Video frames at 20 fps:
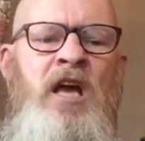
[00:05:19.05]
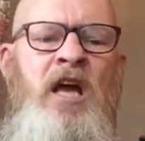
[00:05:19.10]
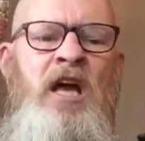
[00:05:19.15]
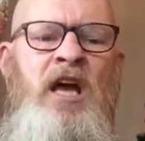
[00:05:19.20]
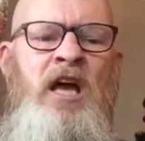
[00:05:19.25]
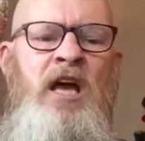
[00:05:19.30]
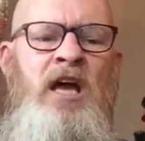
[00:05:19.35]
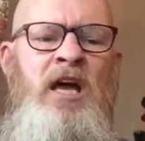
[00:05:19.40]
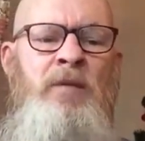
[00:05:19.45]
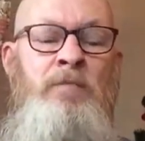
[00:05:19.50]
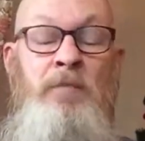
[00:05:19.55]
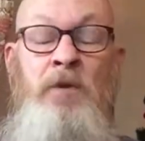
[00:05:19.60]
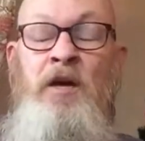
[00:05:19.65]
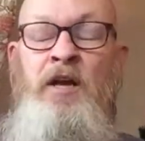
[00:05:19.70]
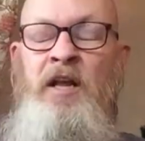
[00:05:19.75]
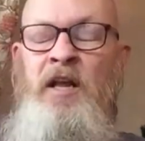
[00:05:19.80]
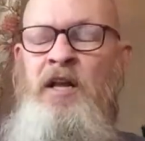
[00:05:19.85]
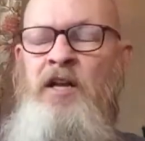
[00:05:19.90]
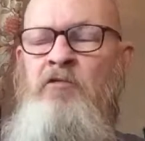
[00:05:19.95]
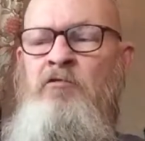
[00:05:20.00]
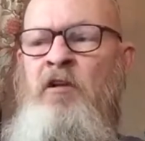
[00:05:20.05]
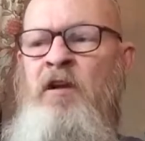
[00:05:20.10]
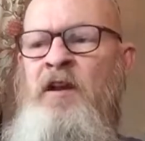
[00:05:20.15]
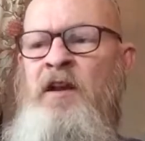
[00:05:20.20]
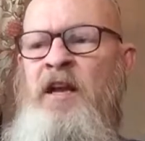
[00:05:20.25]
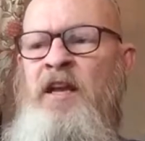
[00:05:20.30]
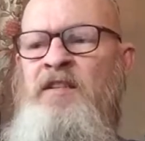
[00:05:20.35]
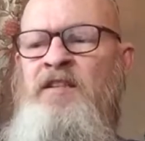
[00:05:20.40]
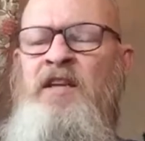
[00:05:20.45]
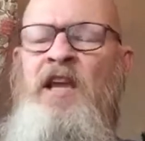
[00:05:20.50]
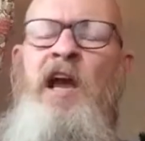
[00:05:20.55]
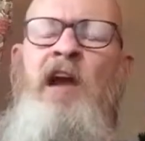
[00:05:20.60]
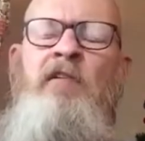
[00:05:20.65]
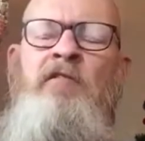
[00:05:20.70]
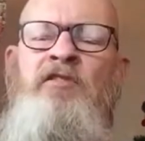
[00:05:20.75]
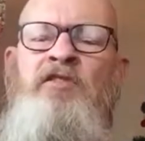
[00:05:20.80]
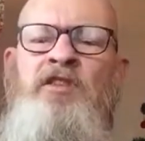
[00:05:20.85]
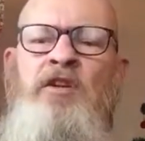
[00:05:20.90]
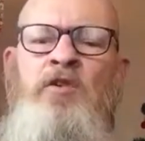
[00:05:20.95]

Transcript: my Nan and Grandad's garage,